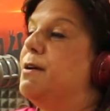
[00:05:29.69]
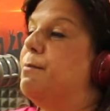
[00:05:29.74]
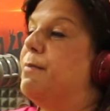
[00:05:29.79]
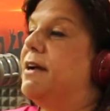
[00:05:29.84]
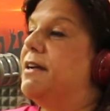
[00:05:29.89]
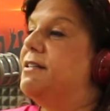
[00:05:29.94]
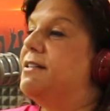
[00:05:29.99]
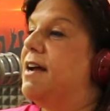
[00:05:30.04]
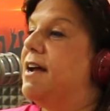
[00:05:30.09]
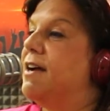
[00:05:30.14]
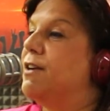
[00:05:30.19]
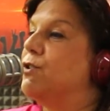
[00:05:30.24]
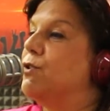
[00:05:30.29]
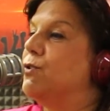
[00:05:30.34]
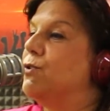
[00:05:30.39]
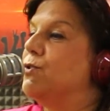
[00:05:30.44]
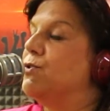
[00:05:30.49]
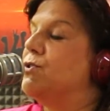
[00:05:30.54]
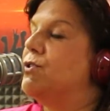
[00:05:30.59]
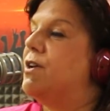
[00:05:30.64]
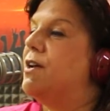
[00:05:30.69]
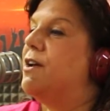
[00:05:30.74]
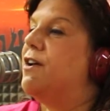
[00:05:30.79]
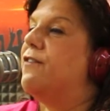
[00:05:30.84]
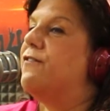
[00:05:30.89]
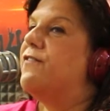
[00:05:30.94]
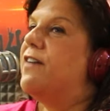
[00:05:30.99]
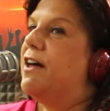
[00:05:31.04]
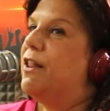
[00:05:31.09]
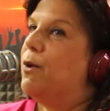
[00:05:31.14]
by doctors,
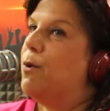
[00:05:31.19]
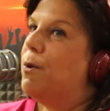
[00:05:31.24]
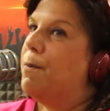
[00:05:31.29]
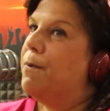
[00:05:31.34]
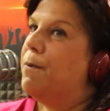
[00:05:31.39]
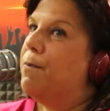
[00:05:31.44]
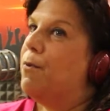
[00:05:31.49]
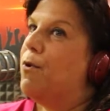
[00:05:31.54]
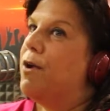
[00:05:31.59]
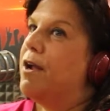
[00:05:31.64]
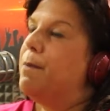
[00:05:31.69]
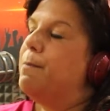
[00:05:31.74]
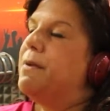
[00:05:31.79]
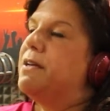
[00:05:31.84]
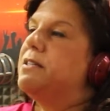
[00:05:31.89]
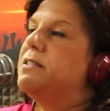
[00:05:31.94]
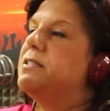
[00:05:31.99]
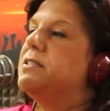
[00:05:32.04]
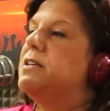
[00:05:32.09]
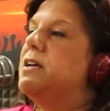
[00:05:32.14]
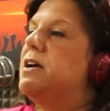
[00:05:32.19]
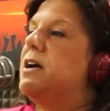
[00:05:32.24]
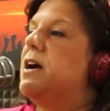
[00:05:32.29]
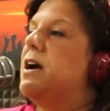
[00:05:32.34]
follow up appointments.